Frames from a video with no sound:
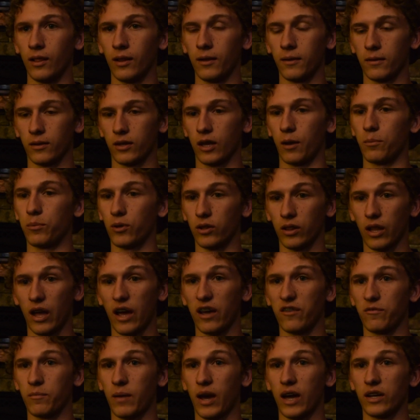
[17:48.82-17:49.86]
a couple
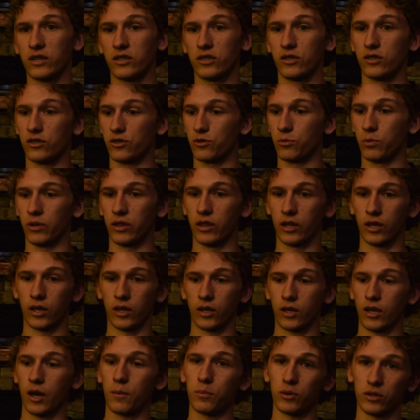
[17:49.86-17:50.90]
live matches with a
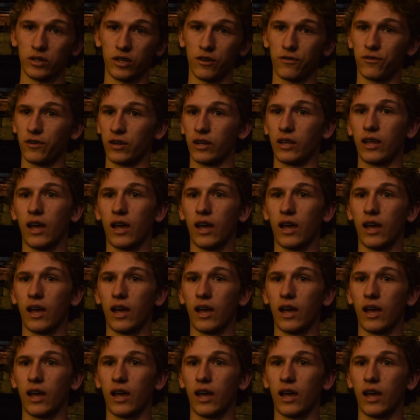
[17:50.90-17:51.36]
couple different